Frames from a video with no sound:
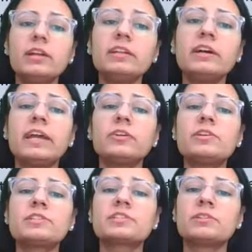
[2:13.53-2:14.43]
Under
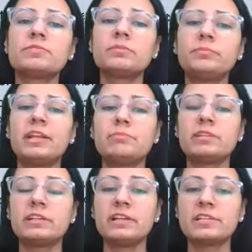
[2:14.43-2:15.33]
ICOS subscription,
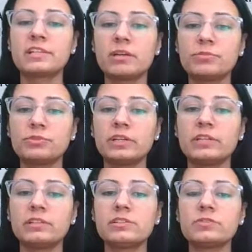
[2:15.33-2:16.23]
PrepLadder has come
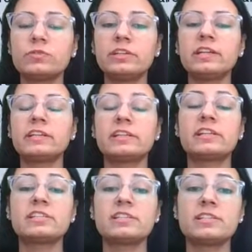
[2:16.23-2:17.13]
together, so we get
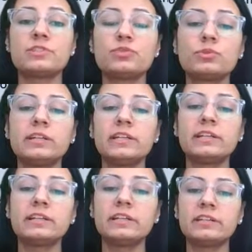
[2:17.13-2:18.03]
access to
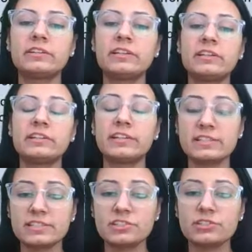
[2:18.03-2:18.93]
clinical integrated
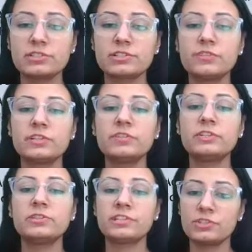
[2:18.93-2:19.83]
essentials with
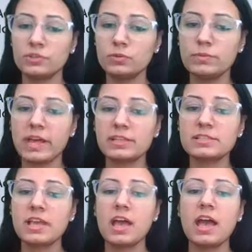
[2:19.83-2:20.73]
video lecture cue
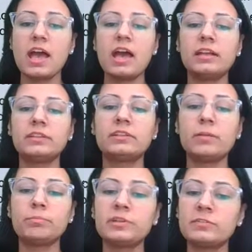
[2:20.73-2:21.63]
banks and the
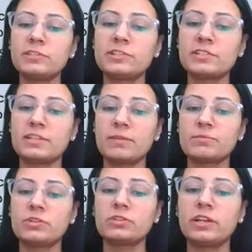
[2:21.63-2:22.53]
rapid revision
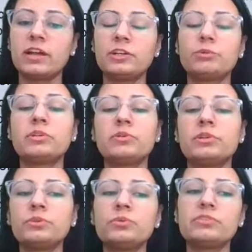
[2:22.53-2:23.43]
snapshot and
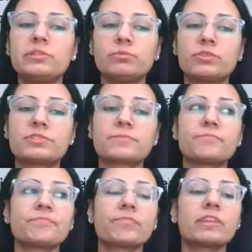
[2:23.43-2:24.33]
Unit 2 dream
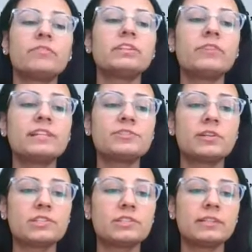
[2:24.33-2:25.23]
notes. With
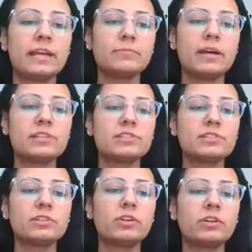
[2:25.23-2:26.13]
well-structured live
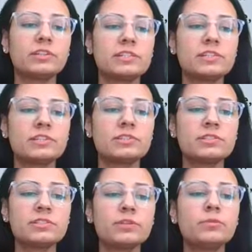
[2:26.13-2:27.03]
batches, recorded
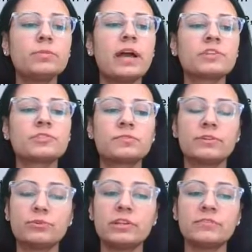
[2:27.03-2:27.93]
sessions, Q banks of
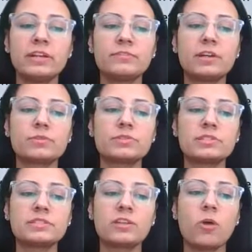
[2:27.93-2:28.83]
around
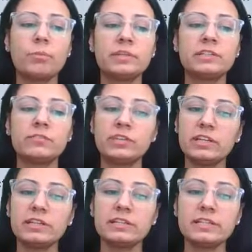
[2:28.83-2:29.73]
25,000, competitive
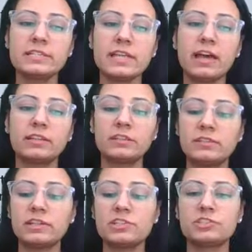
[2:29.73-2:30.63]
T&Ds, and
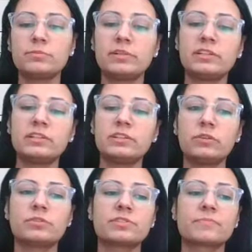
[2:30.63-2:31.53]
the digital printed
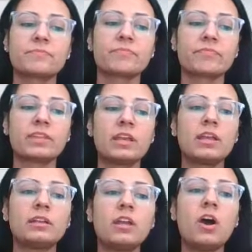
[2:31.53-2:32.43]
notes.
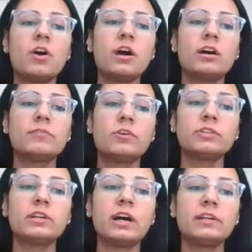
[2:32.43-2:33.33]
Now,
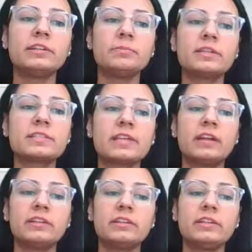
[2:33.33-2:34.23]
for the under plus
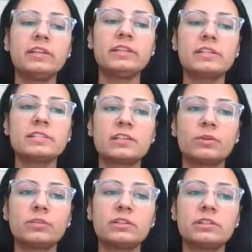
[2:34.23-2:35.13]
category, it is
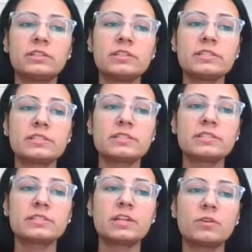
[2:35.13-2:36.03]
around
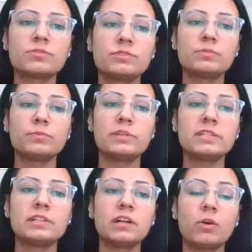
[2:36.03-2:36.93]
36,000
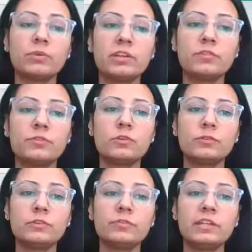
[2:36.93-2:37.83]
rupees, accounting for
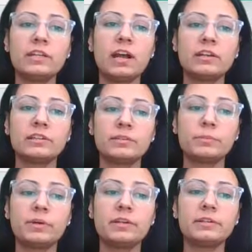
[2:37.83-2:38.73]
1,500
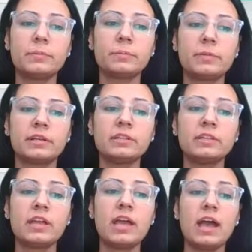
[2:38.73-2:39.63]
per month.